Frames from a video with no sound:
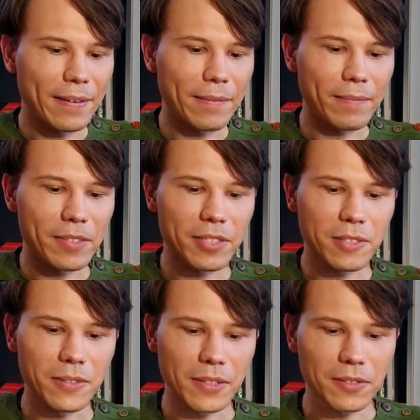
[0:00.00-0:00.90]

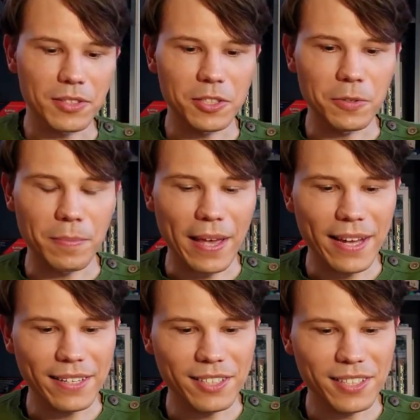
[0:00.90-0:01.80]
So there's 2
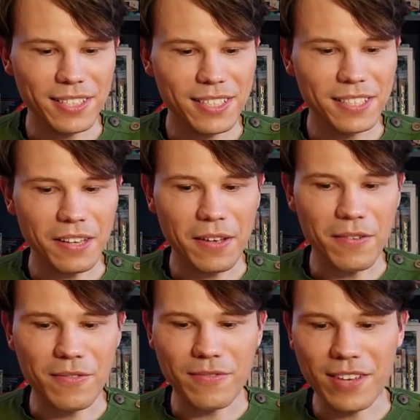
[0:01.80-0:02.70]
packages, a
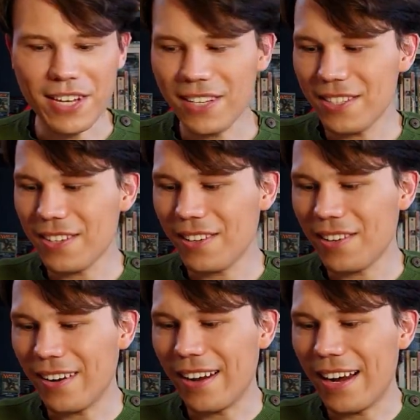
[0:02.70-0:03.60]

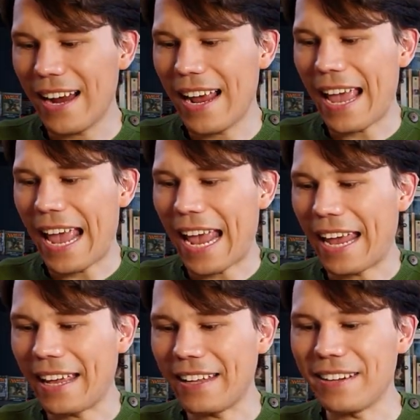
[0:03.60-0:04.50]
Venusaur
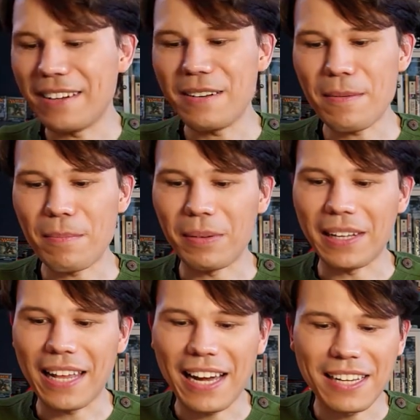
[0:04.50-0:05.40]
and
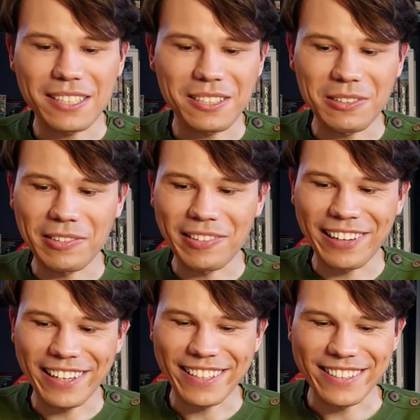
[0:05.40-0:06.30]

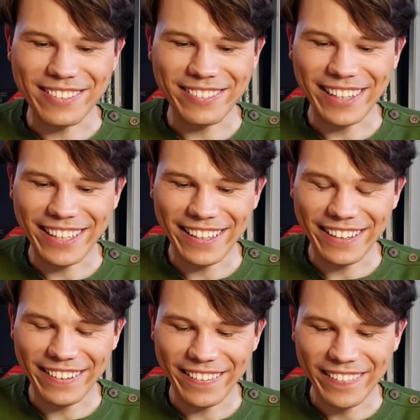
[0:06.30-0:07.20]
Blastoise right
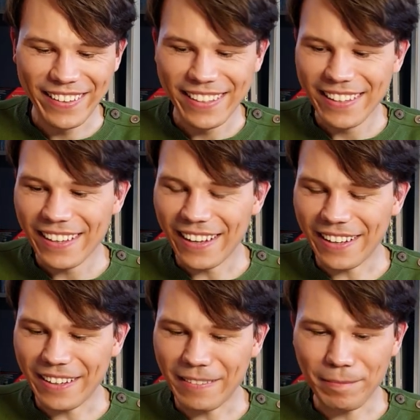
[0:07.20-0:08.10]
here.
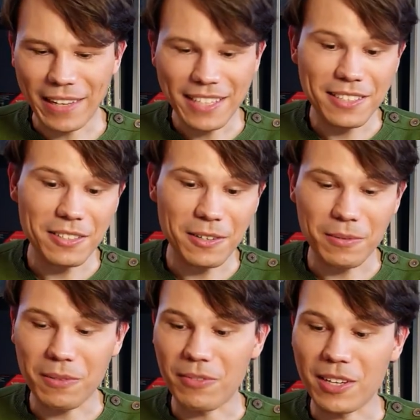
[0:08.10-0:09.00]
Let's start
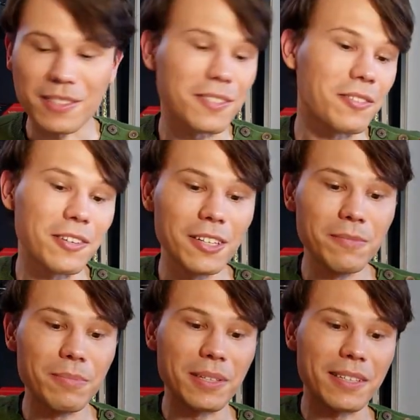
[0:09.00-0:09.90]
with Venusaur
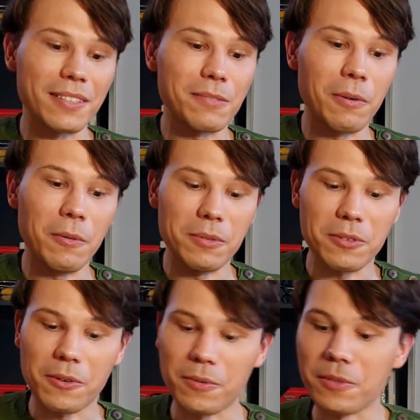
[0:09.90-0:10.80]
because
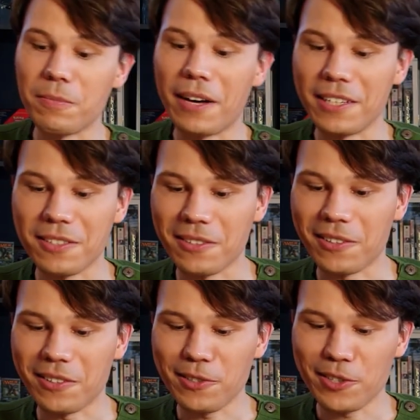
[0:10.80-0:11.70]
Bulbasaur was my
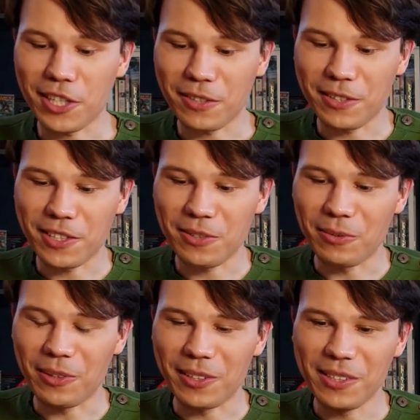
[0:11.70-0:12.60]
starter in Generation
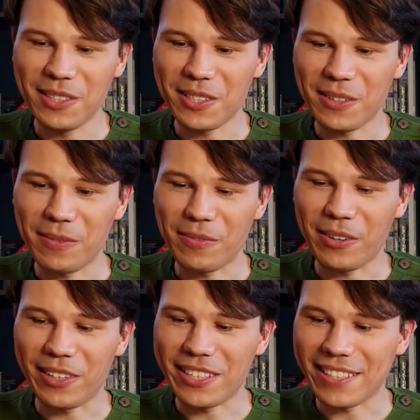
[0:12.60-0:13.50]
1, so I'm
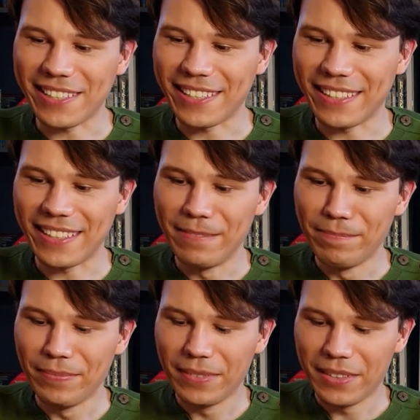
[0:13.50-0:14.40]
very excited
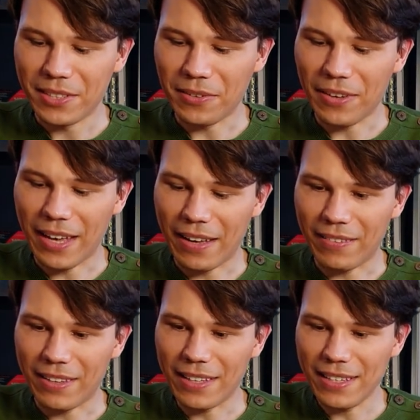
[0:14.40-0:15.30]
to
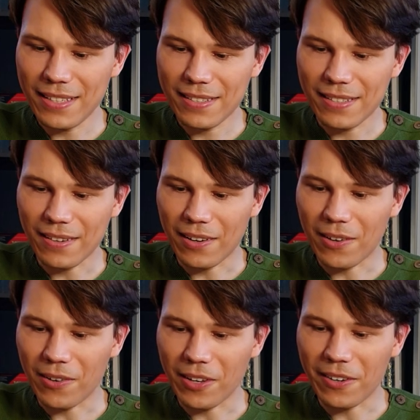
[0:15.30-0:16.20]
have this.
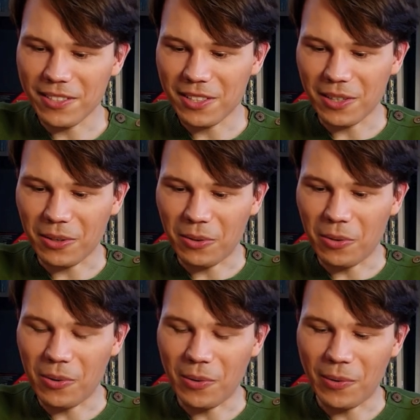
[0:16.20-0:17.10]
Oh, here's the
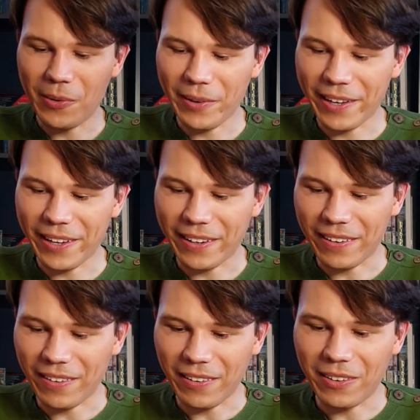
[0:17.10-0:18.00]
coin.
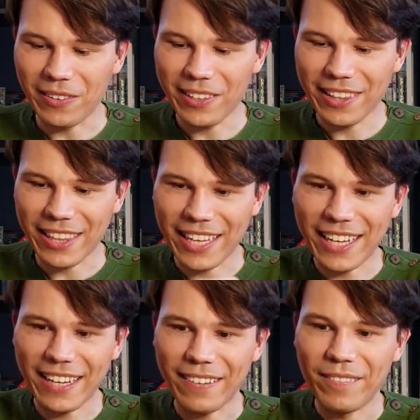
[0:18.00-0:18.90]
Look at
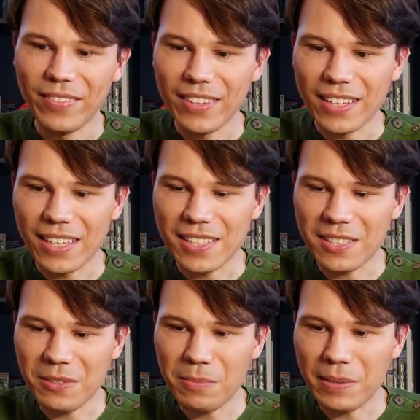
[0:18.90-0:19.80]
that. It's
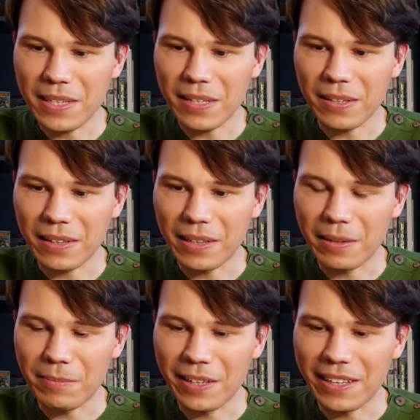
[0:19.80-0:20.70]
so big.
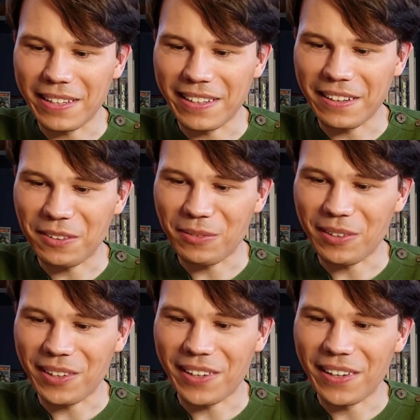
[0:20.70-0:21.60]
Let me get it out
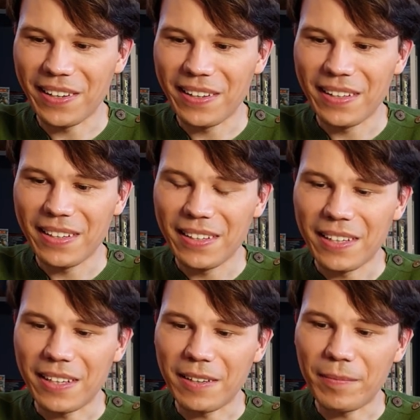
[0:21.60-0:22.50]
here.
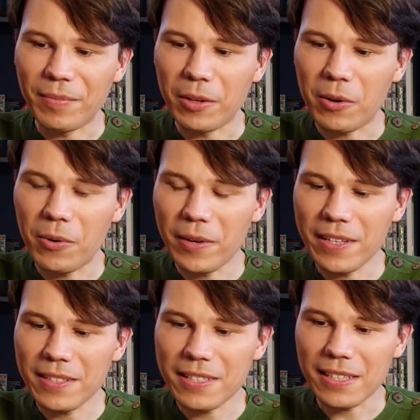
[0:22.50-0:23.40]
The
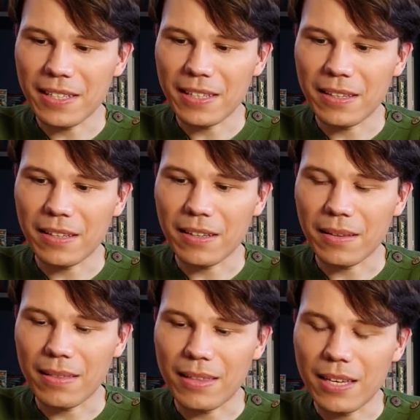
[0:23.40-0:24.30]
coins in the
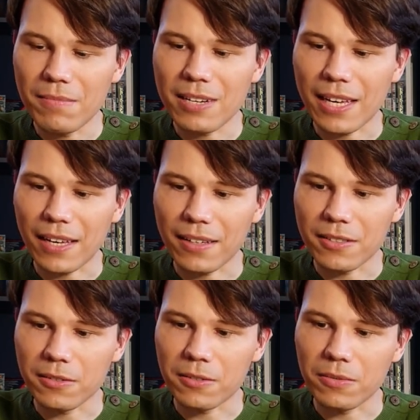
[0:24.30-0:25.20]
theme
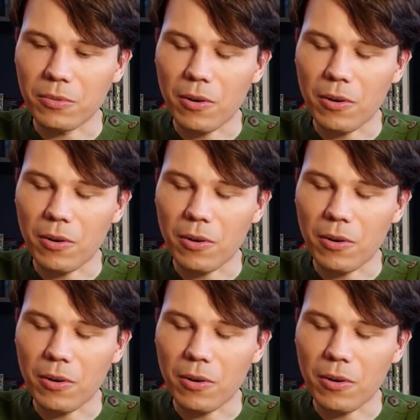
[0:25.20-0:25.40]
decks were